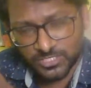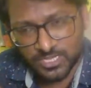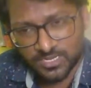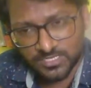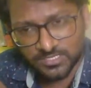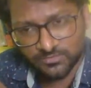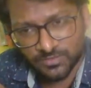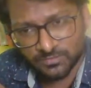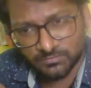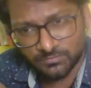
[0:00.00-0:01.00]
starts
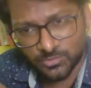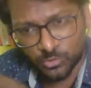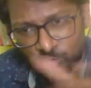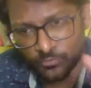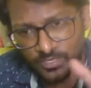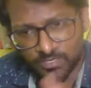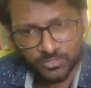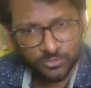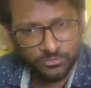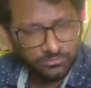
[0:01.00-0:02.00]
from nowhere
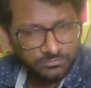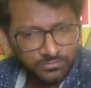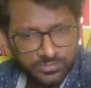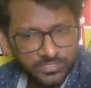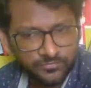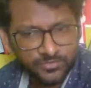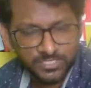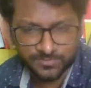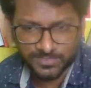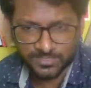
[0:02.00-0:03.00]
to
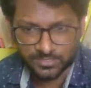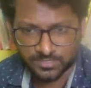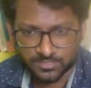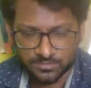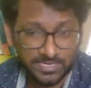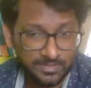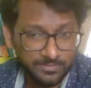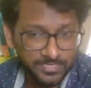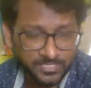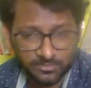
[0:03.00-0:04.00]
different species,
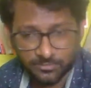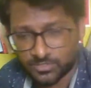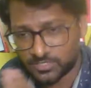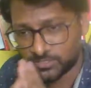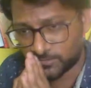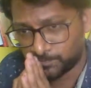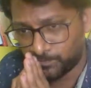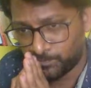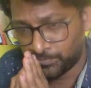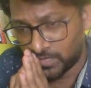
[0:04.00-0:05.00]
climax community.
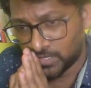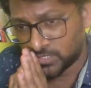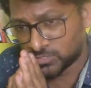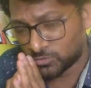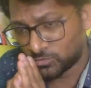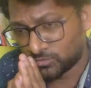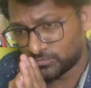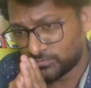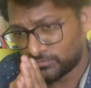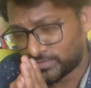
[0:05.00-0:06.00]
So
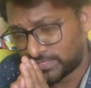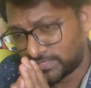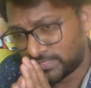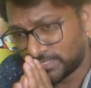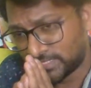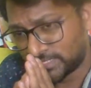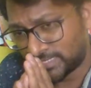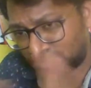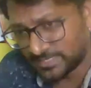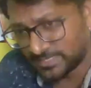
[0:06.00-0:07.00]
when there is
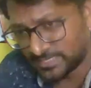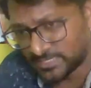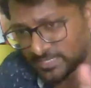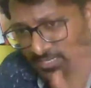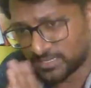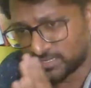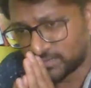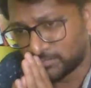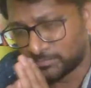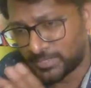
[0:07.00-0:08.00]
nothing is
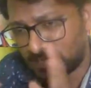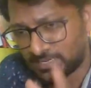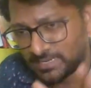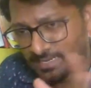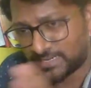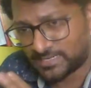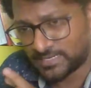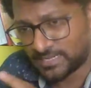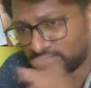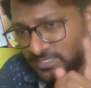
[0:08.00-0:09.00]
there, bare
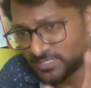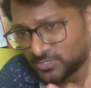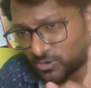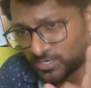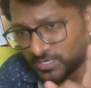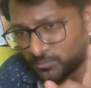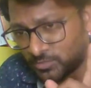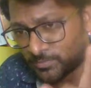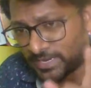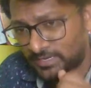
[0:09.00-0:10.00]
land, I've just talked
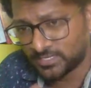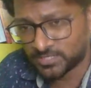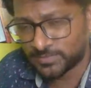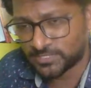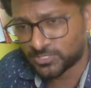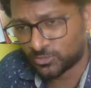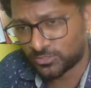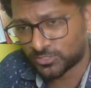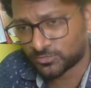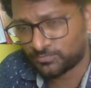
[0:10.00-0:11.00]
about pioneer species
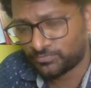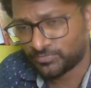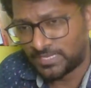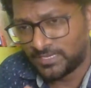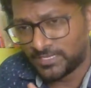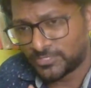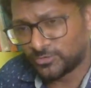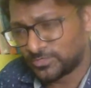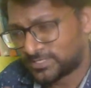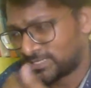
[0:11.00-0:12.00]
also.
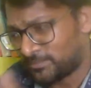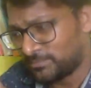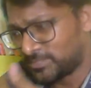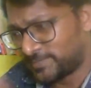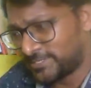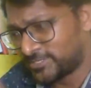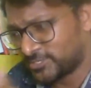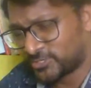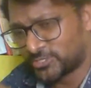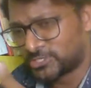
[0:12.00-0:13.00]
So some
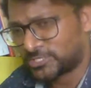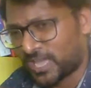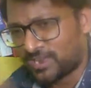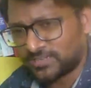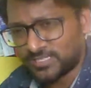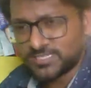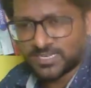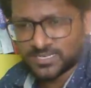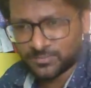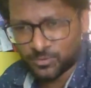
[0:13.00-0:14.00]
species should start this
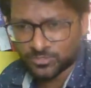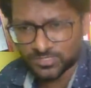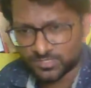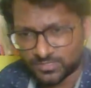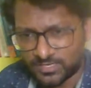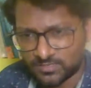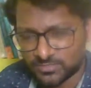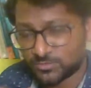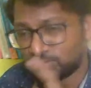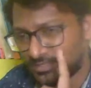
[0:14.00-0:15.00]
entire process, right?
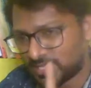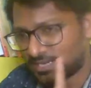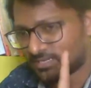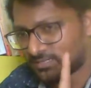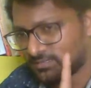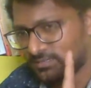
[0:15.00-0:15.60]
So that